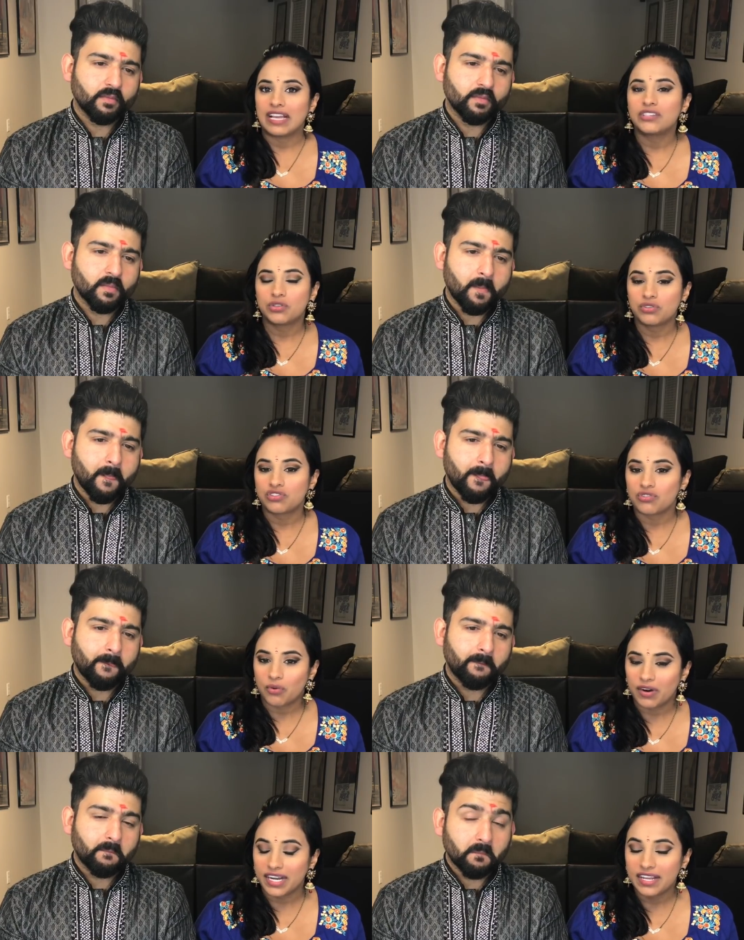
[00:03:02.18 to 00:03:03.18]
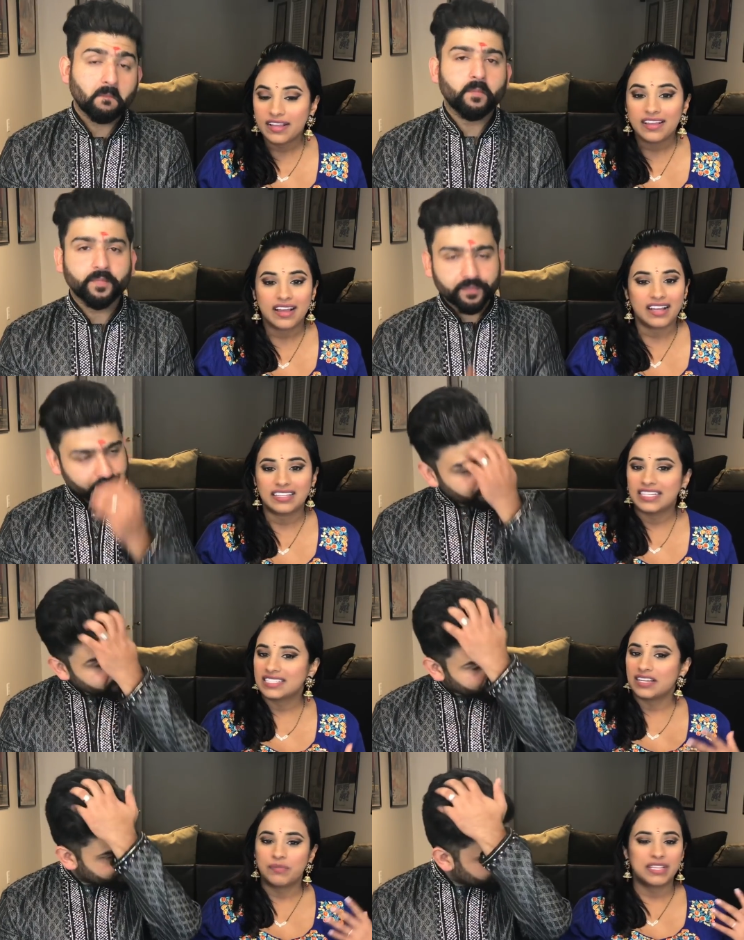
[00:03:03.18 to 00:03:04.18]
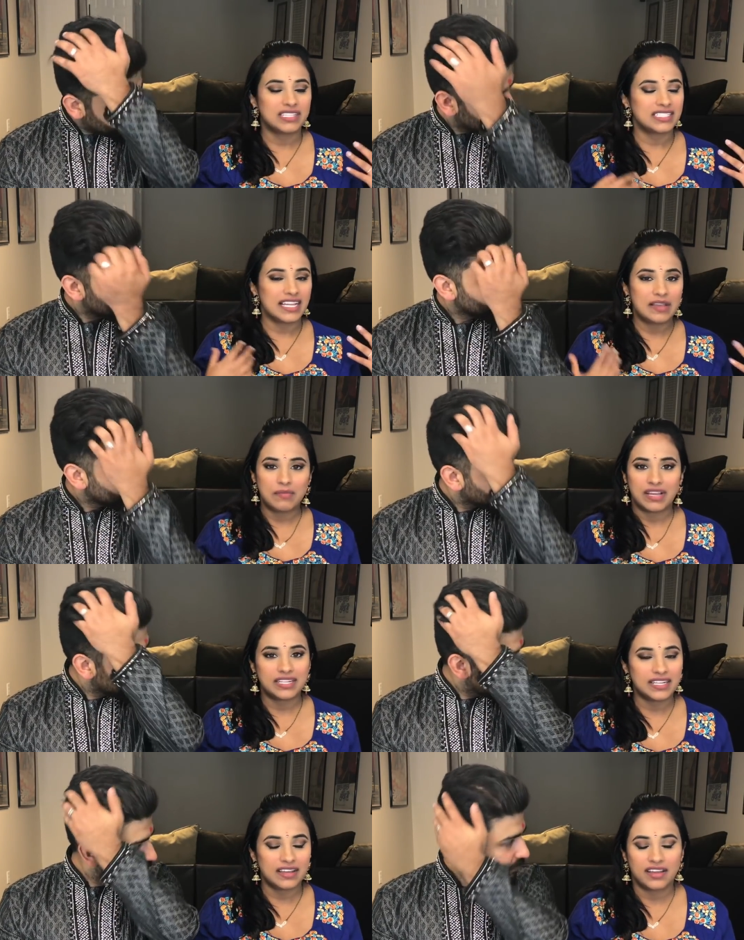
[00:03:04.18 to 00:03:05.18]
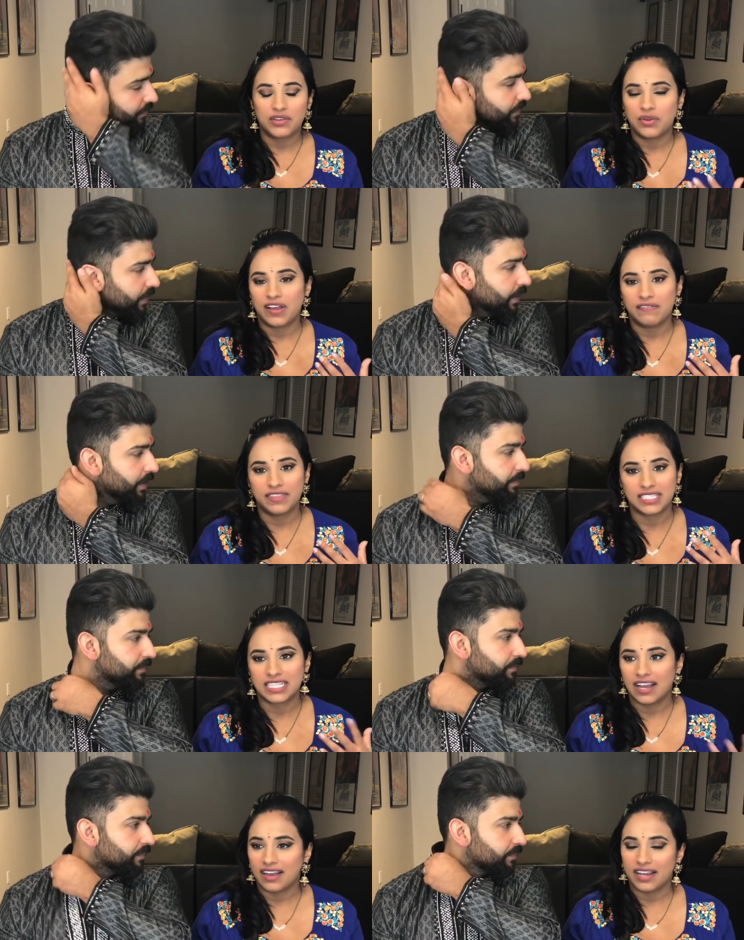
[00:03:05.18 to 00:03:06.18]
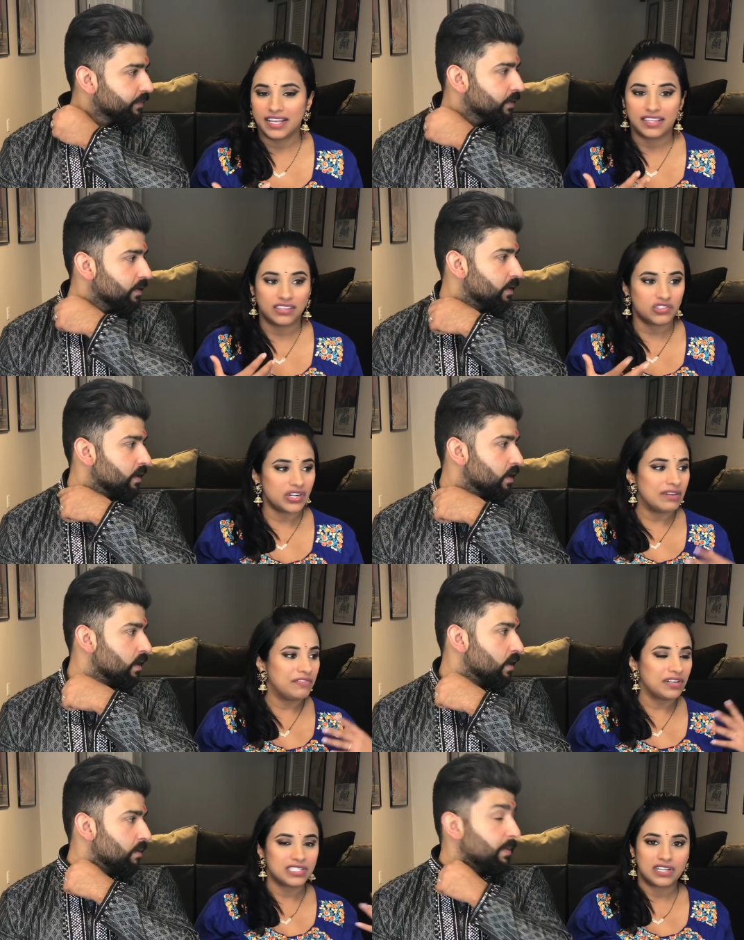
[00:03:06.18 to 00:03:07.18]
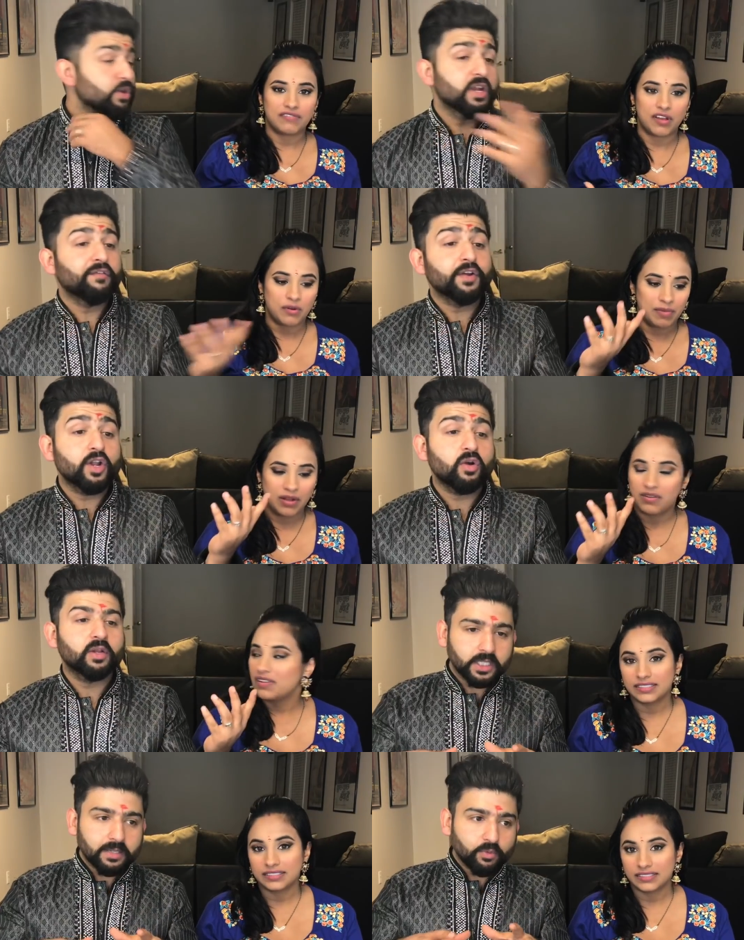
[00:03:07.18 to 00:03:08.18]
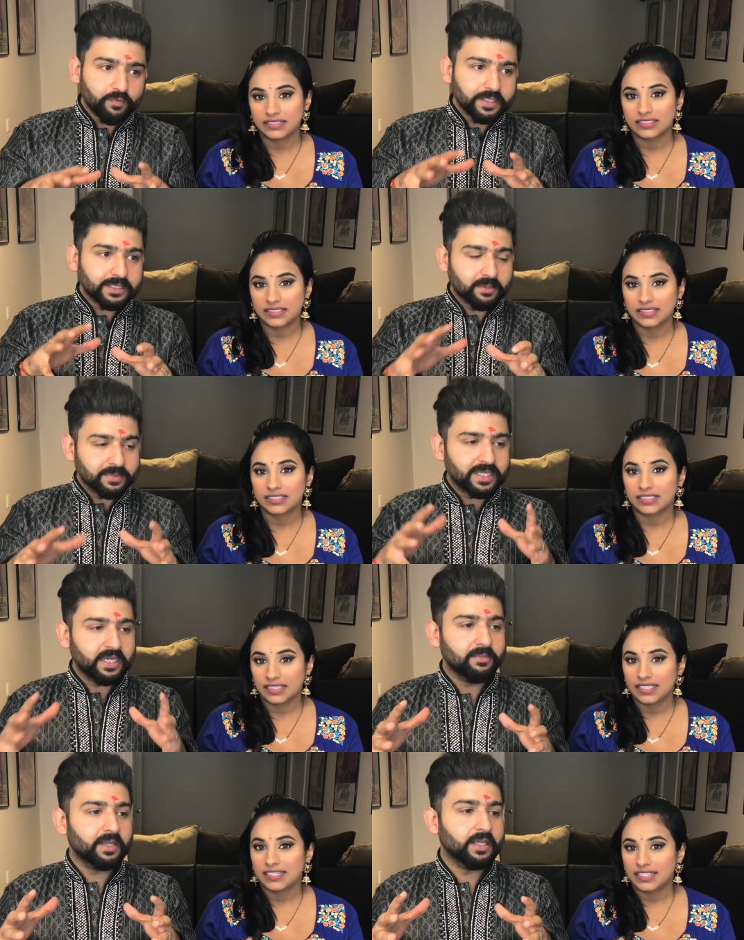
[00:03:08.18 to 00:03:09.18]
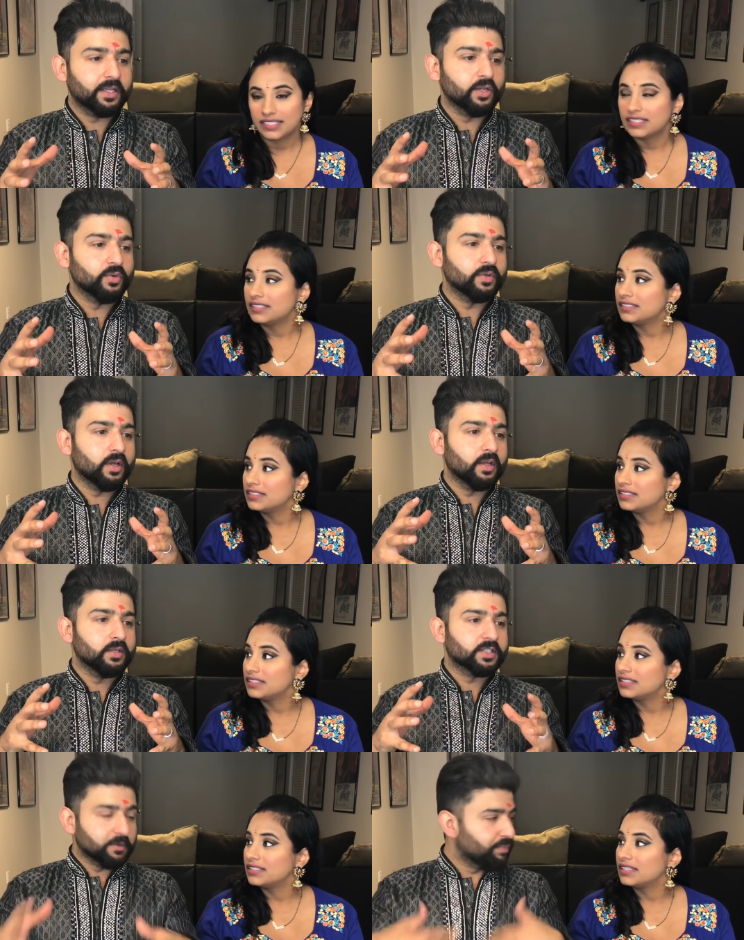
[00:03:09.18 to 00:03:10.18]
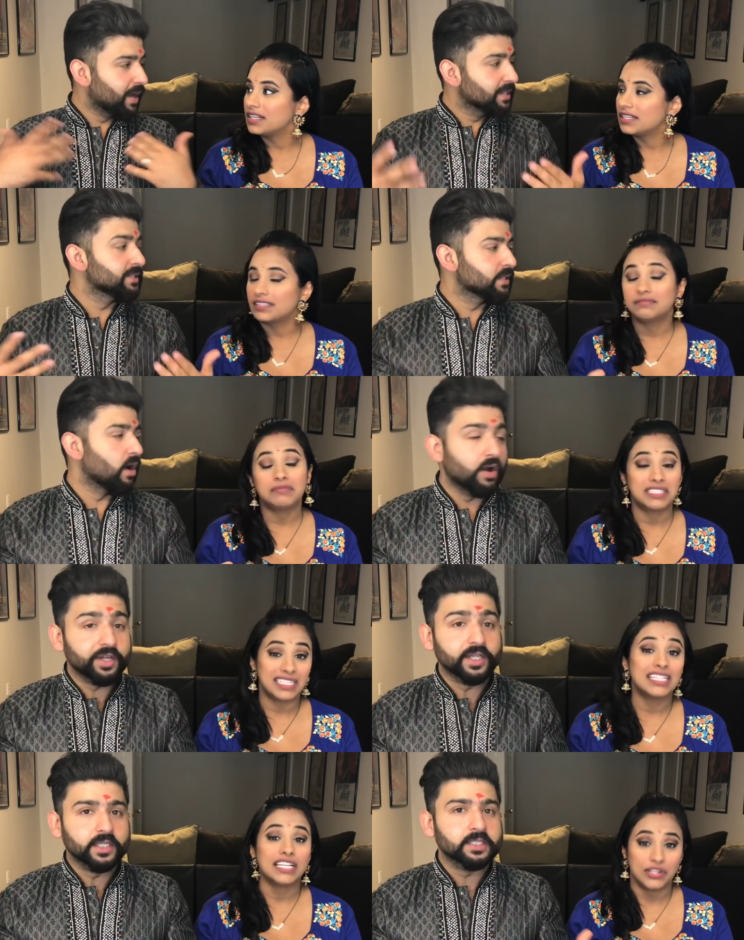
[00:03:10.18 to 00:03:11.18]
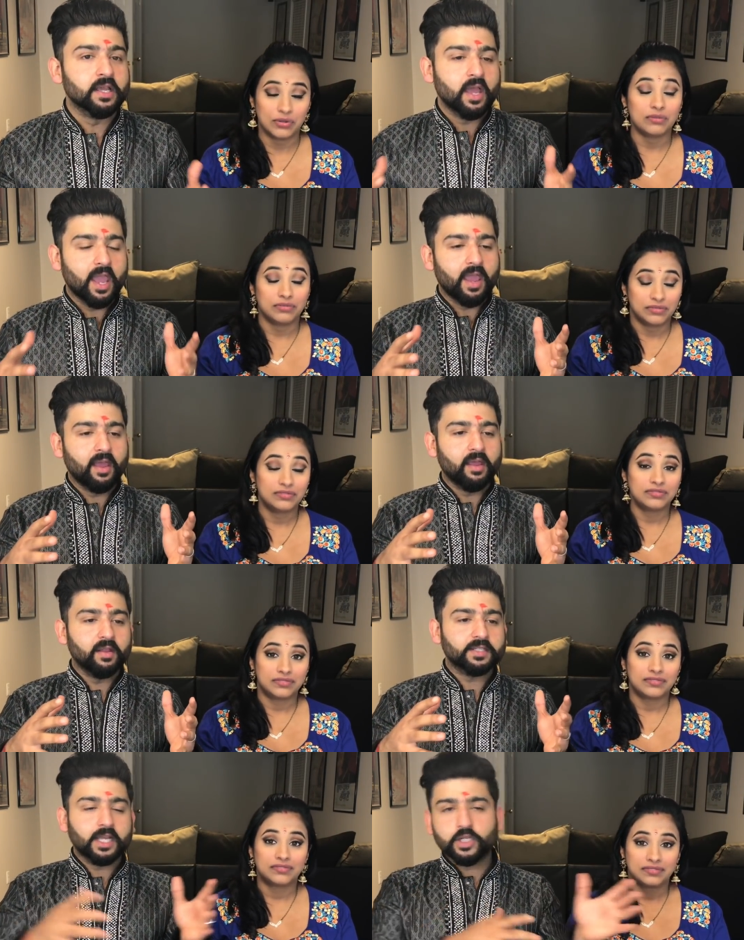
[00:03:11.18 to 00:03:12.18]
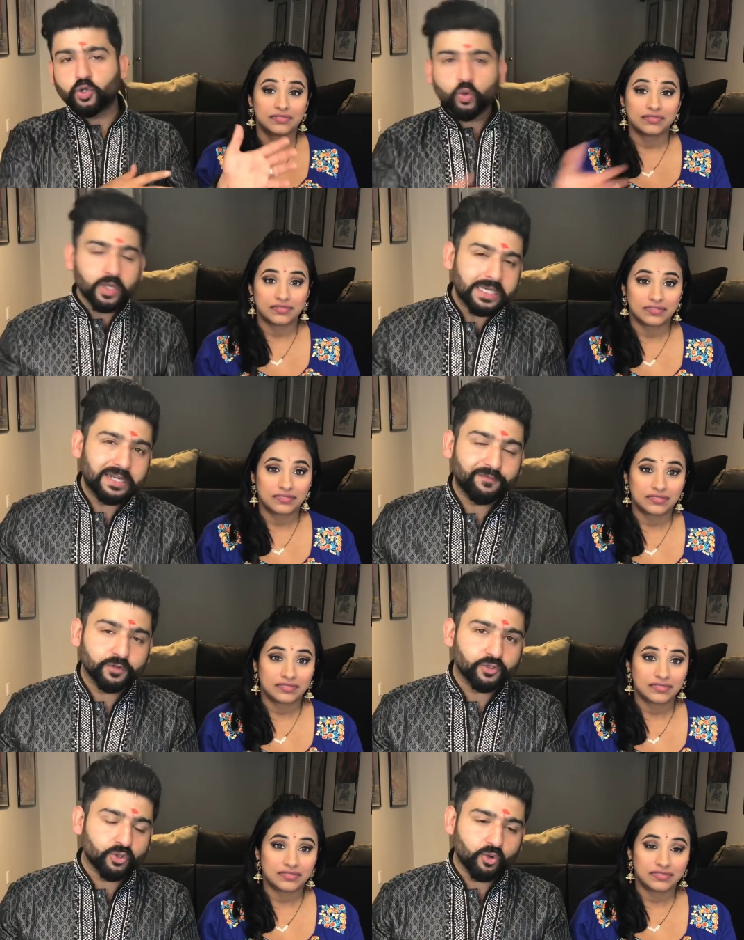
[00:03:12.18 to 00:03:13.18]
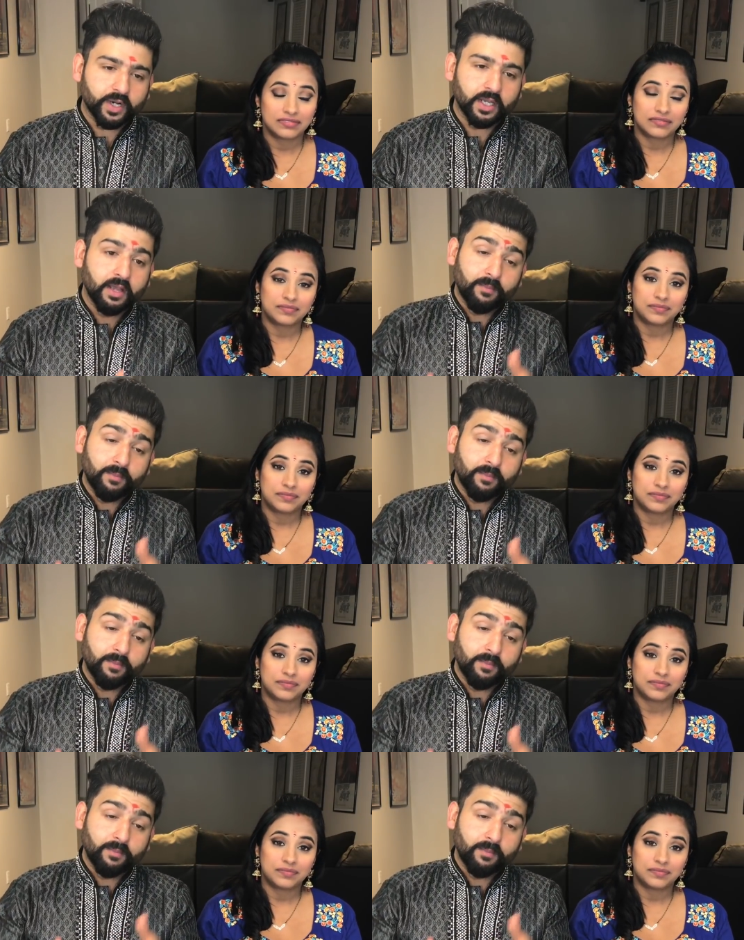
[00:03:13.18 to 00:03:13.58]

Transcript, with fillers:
Speaker 1: back to the story, I think it's gonna be the same idea. You have yeah. this guy that they're trying to figure stuff. out. you never about. know.
Speaker 2: In movies sometime like you know surprises the audience they do. and it's like a totally different story